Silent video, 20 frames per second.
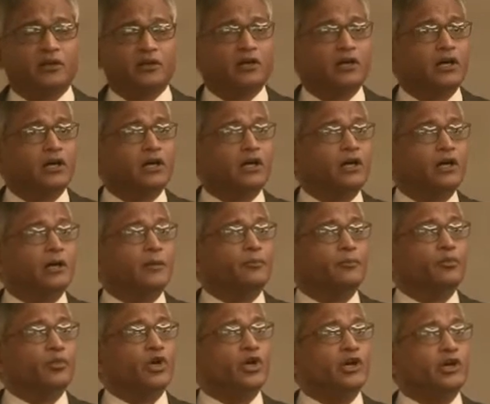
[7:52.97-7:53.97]

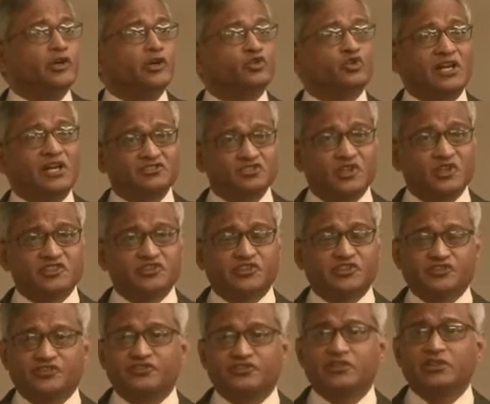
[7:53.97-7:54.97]
um, uh,
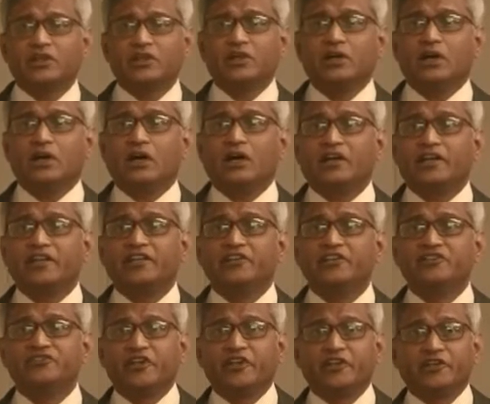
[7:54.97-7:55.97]
transgressions uh, in
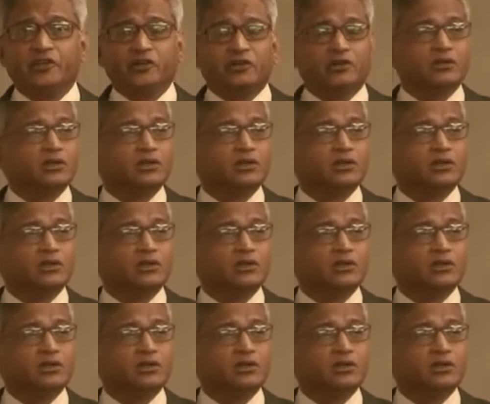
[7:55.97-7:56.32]
this area.